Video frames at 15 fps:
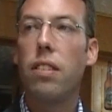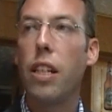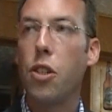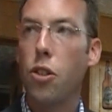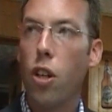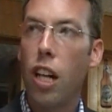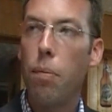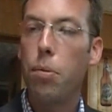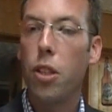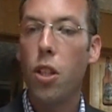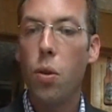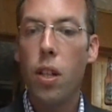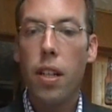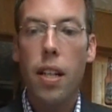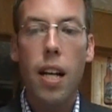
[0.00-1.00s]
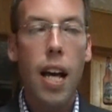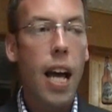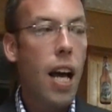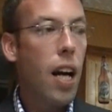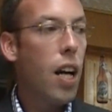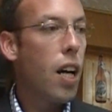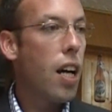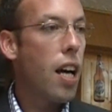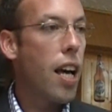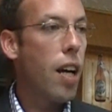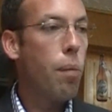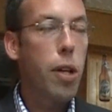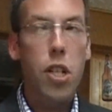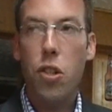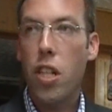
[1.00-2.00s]
They stood up to do it,
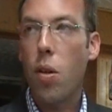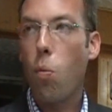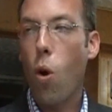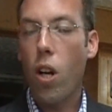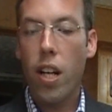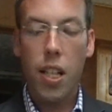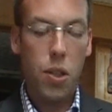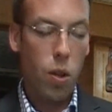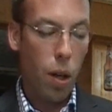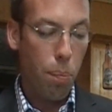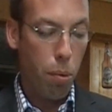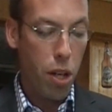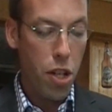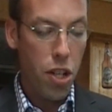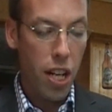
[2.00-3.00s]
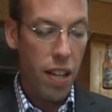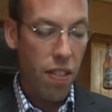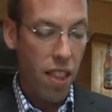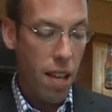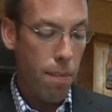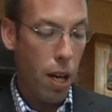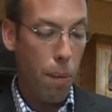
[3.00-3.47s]
and we just keep working, so I appreciate them.